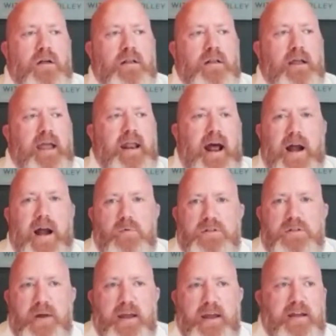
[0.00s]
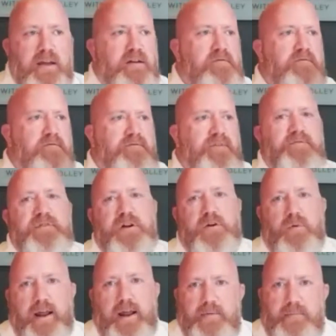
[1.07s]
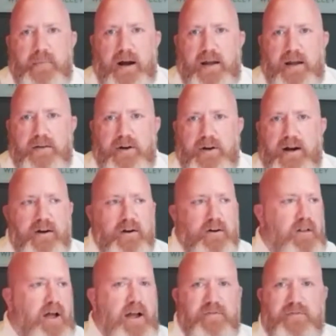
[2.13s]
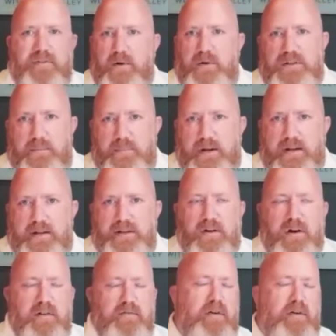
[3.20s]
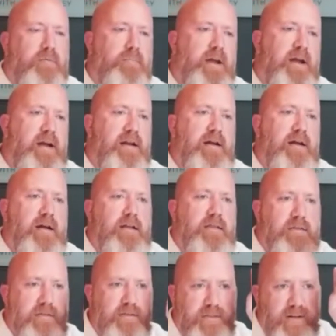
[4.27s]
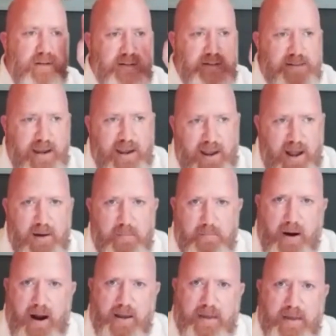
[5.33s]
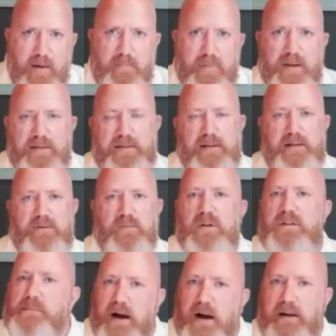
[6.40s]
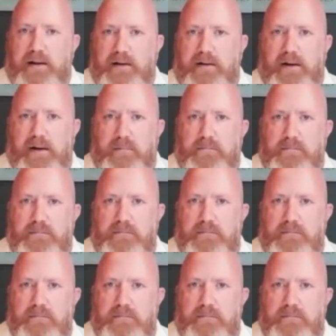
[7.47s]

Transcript: And I was making 50 grand my entire life. That was the biggest year I've ever made. The day I buy that business, what's my income?